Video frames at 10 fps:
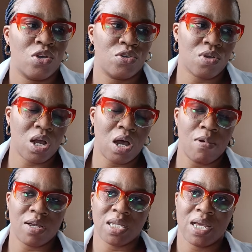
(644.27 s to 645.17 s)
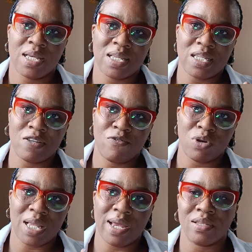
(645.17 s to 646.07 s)
You talk about excessive
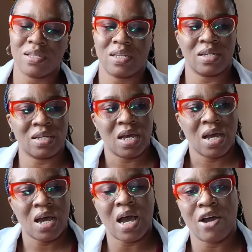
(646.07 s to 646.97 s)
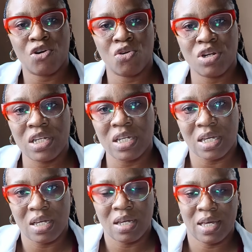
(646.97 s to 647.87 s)
water intake and
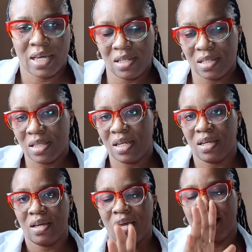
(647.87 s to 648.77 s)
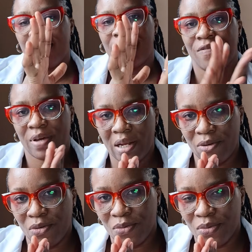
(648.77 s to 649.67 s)
chronic kidney
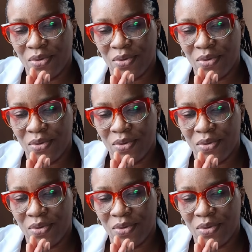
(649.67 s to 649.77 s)
failure.